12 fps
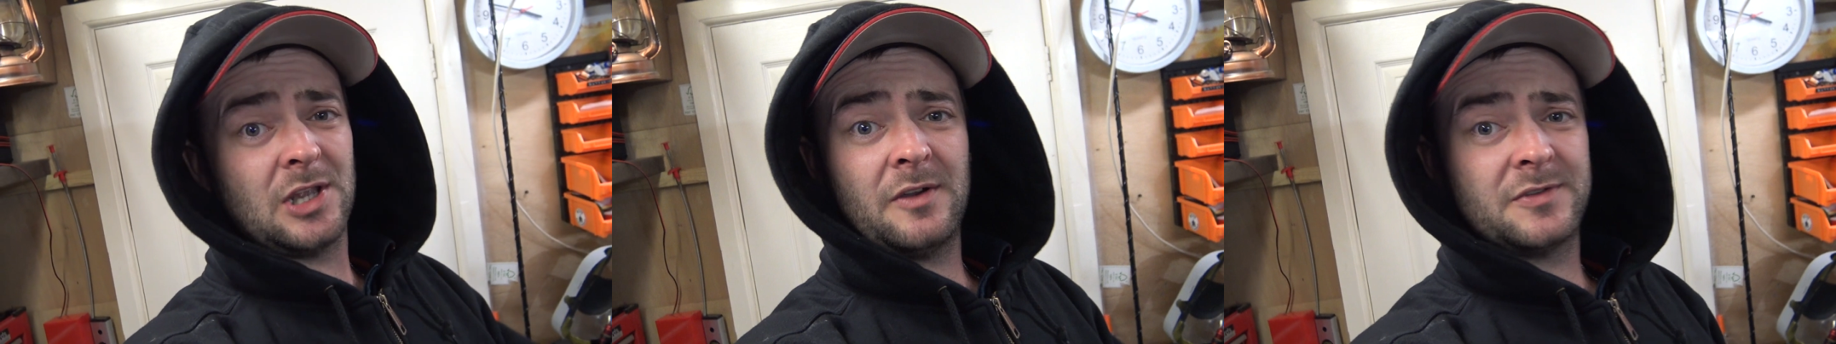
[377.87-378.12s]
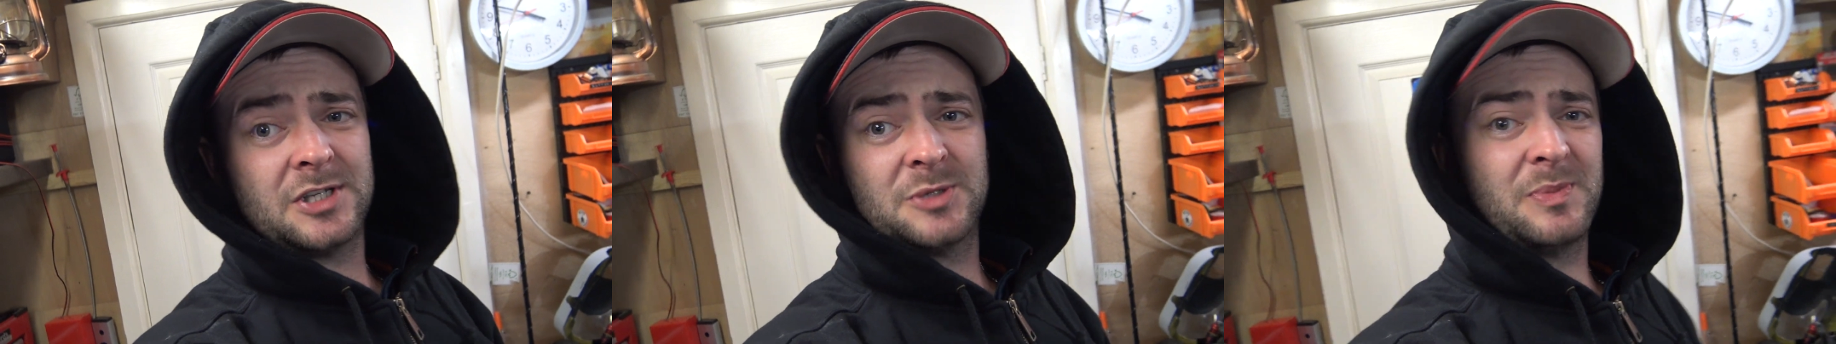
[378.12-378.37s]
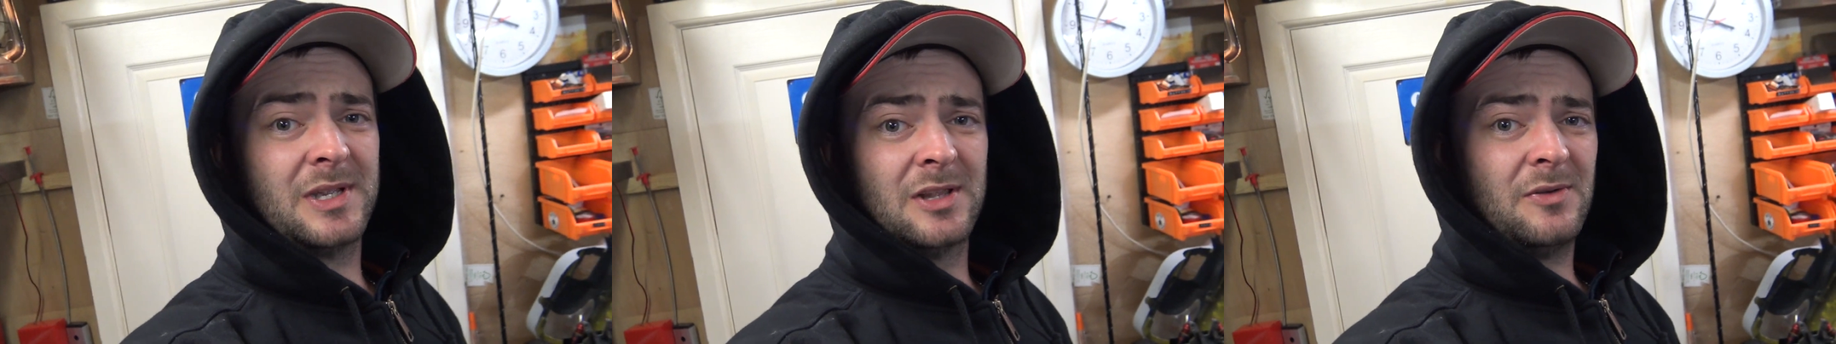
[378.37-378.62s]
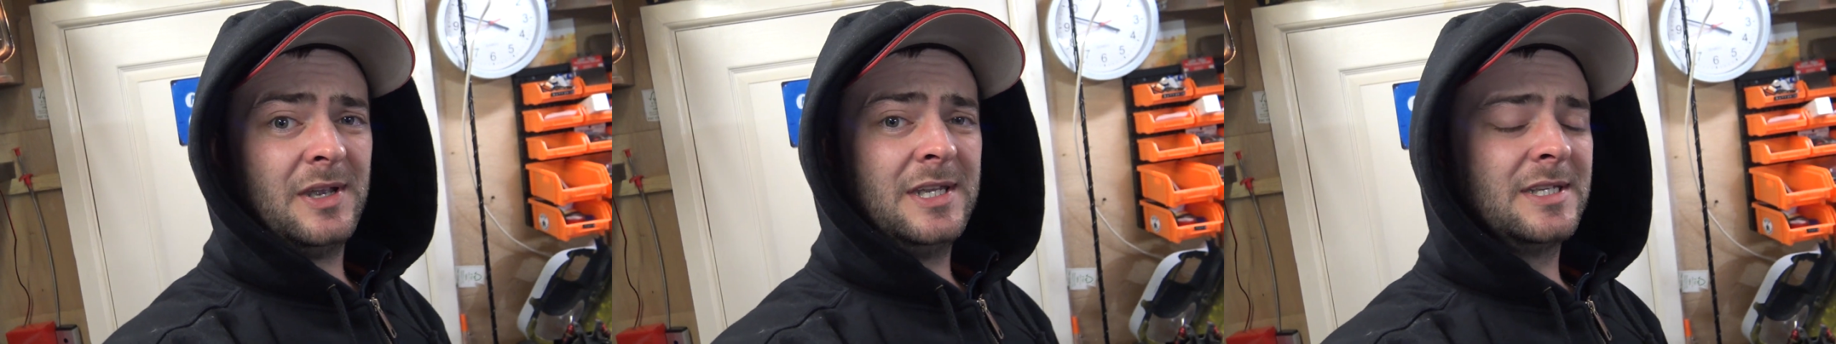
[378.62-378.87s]
life's just been a
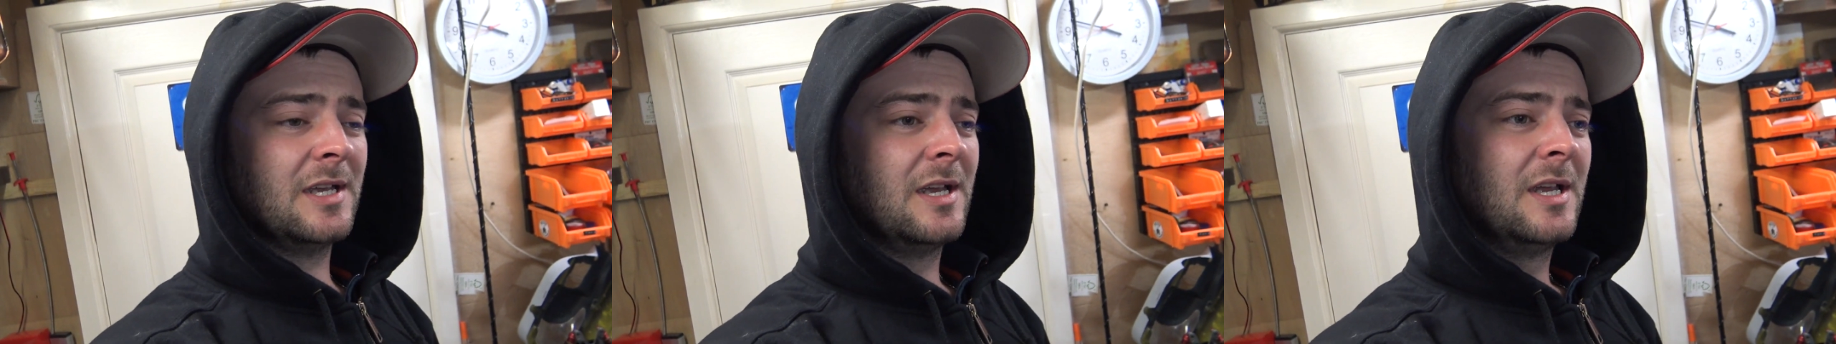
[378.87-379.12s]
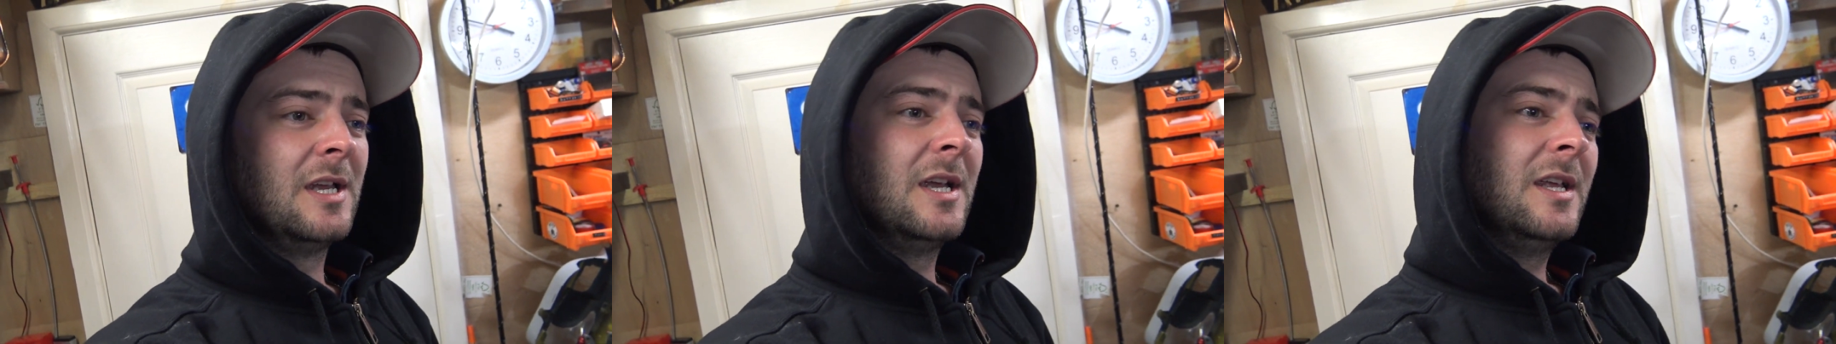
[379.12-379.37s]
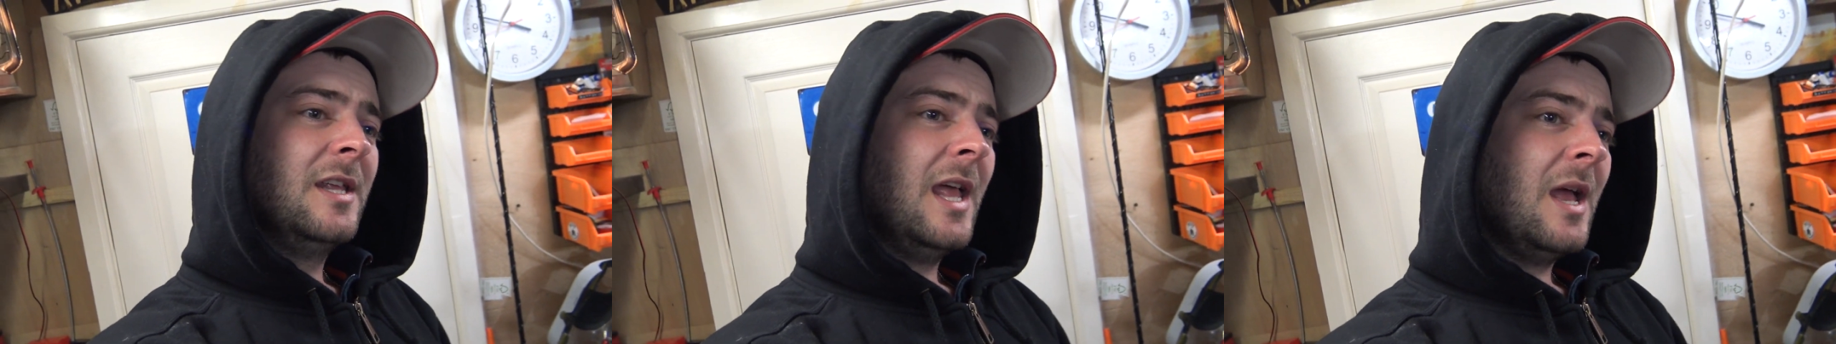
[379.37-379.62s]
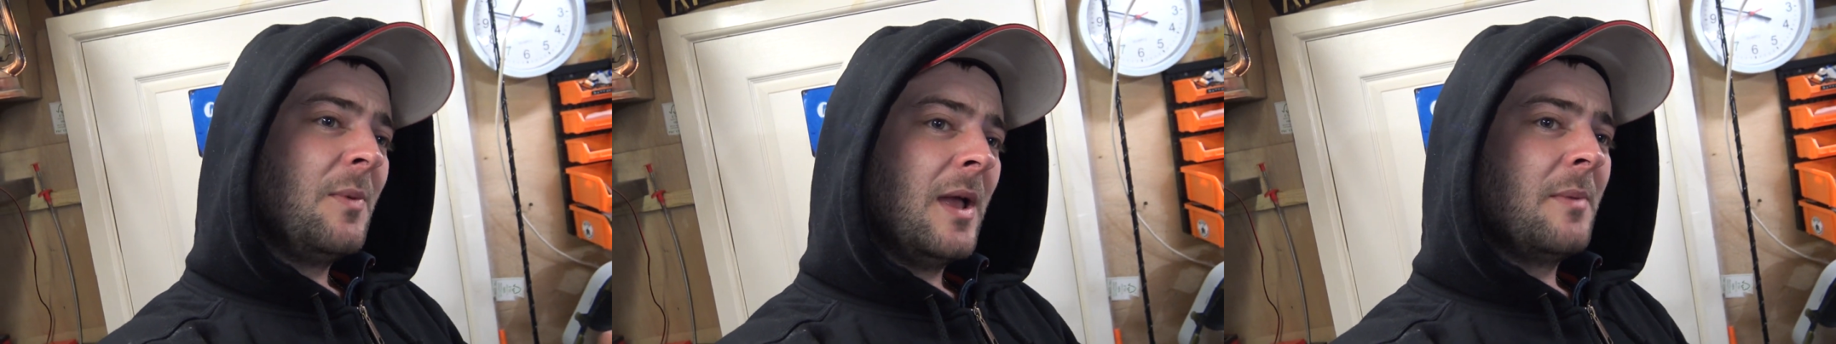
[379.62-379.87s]
lot easier.
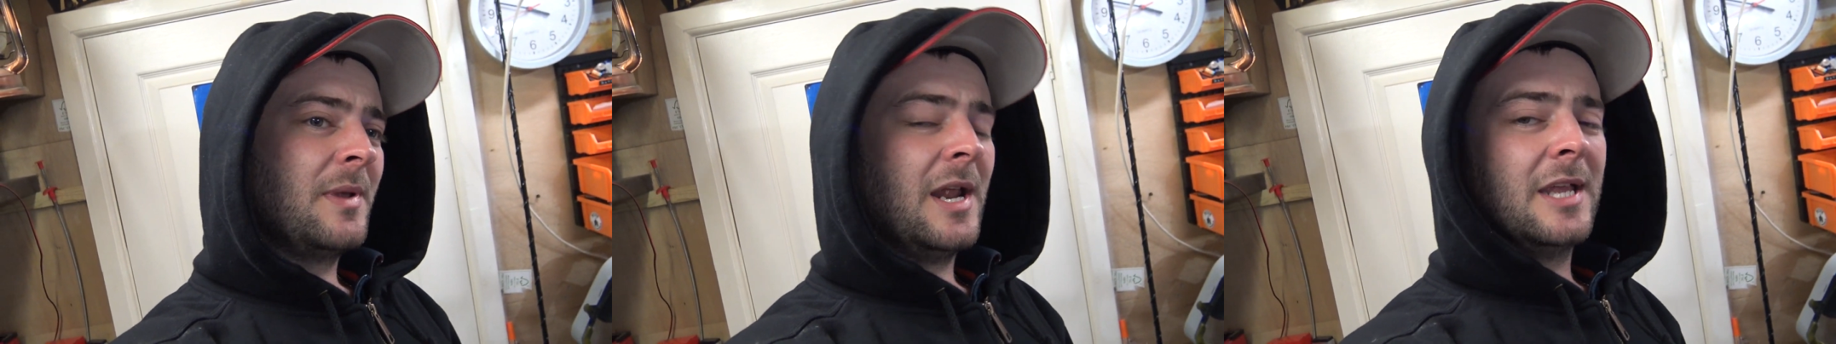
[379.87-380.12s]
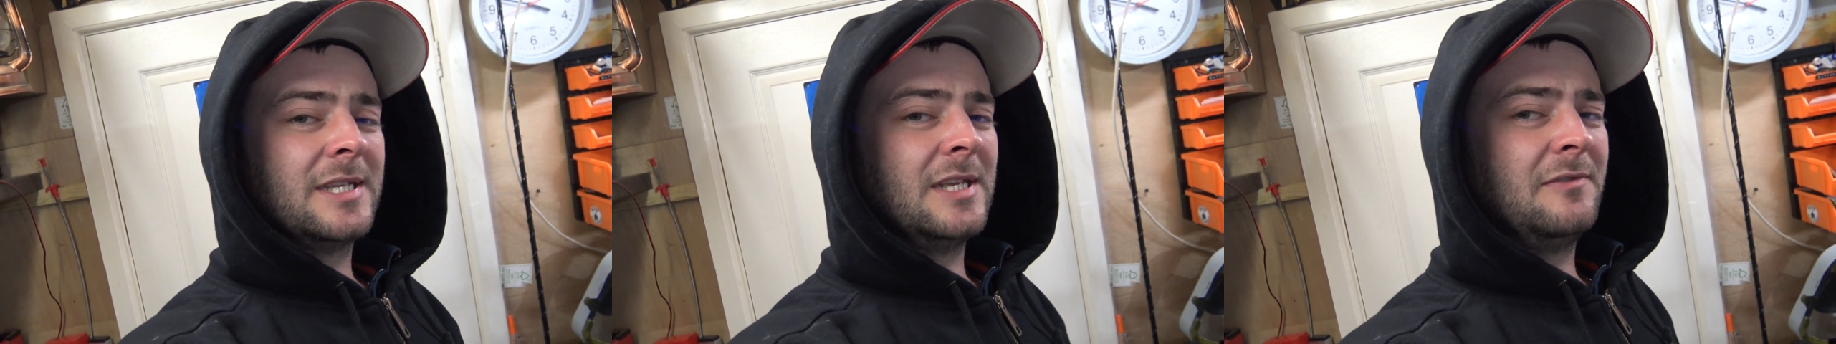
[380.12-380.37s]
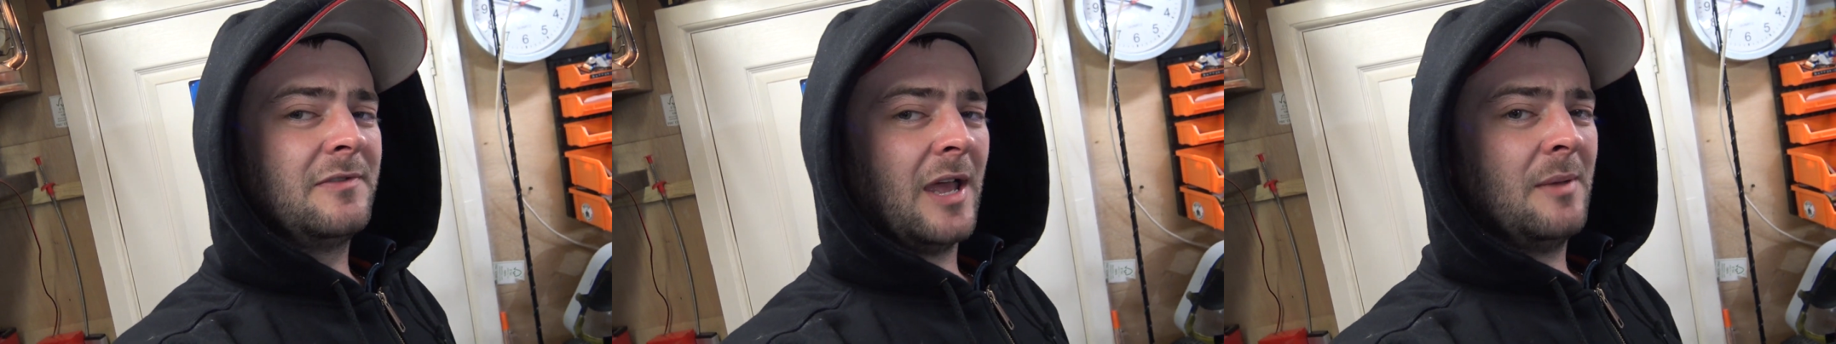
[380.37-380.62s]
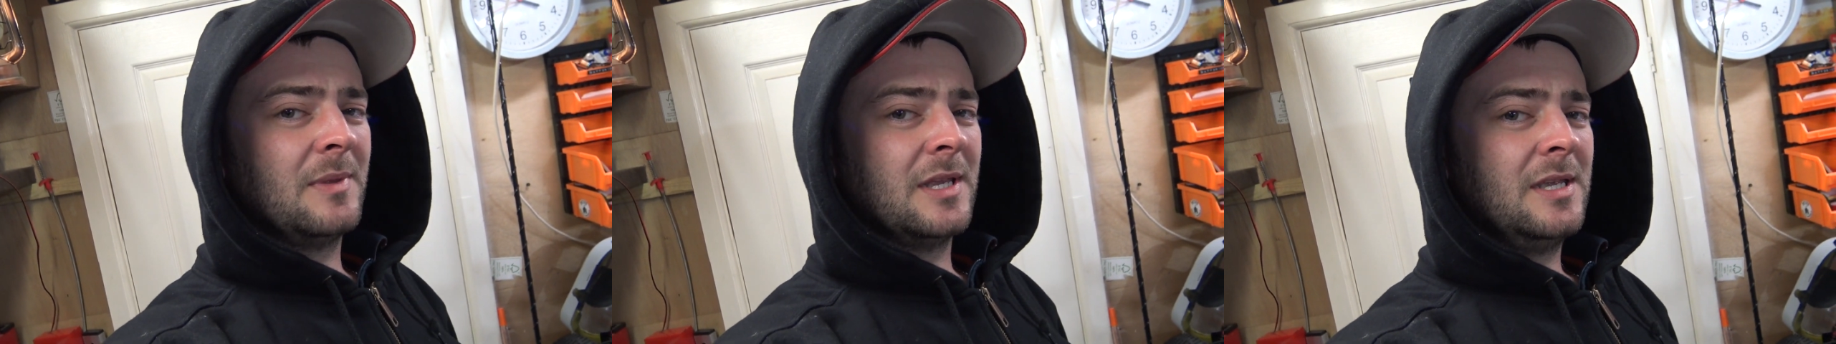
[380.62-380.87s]
Yeah, we ain't been out to see
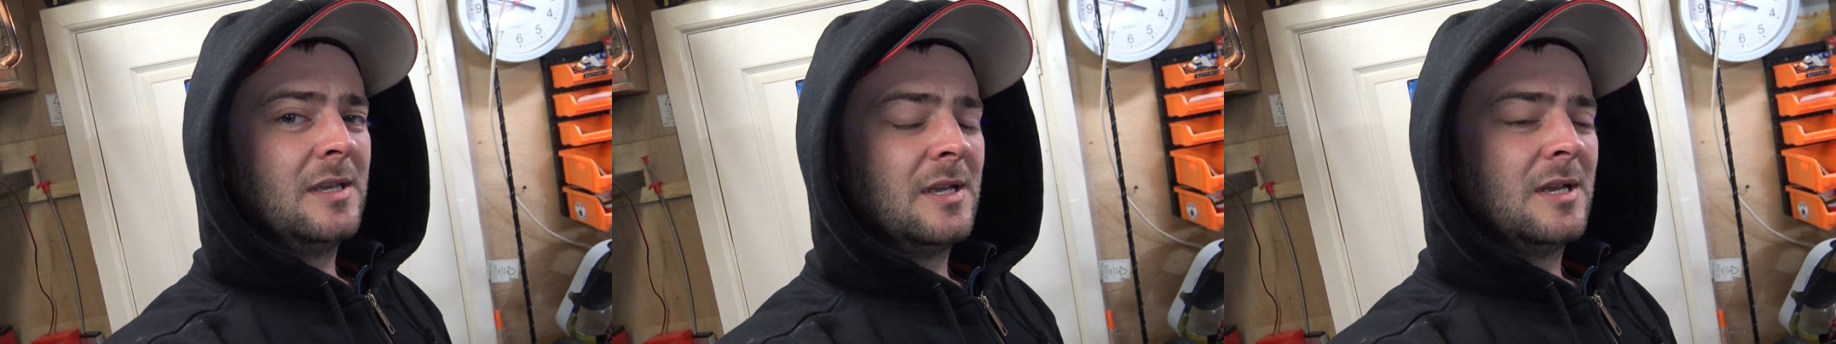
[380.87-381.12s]
family.